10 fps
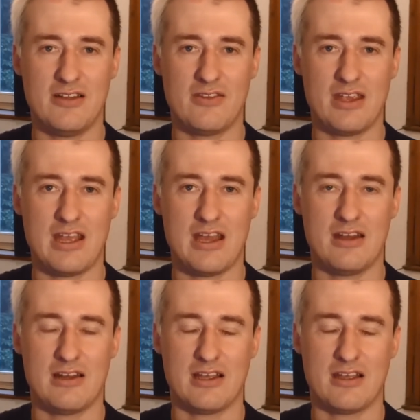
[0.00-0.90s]
And they
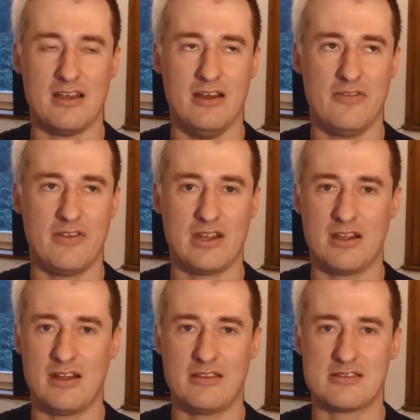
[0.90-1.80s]
had like a
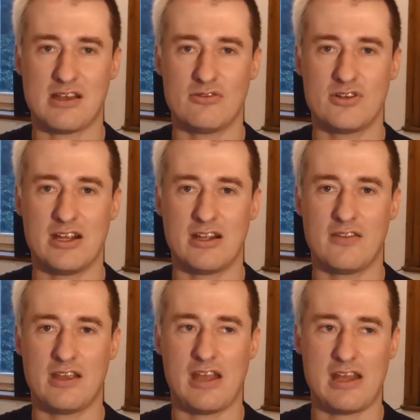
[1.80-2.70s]
thing at the soundtrack, and
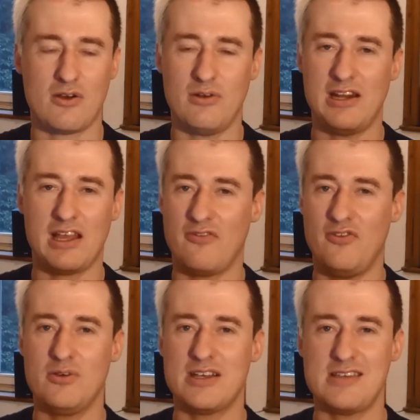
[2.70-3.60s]
they had only like a
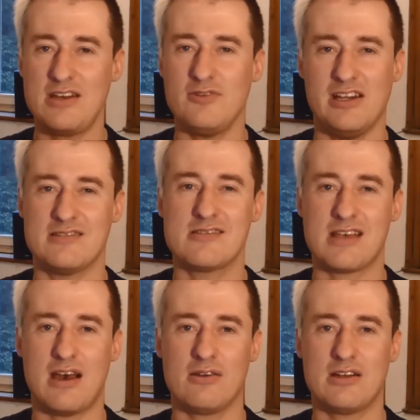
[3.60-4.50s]
few cassette releases
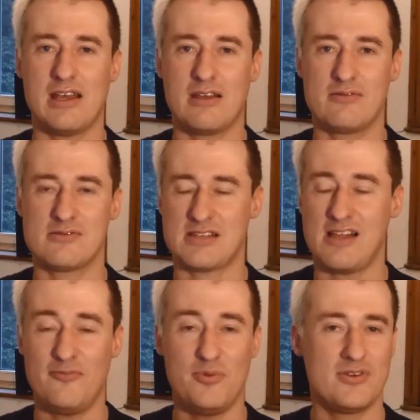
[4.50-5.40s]
out, like
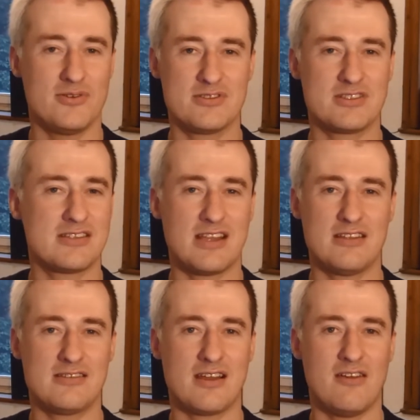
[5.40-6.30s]
self-produced
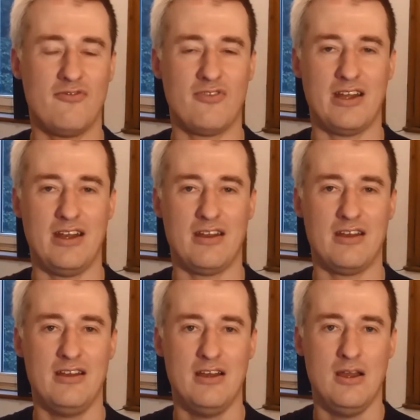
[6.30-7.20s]
cassette stuff. And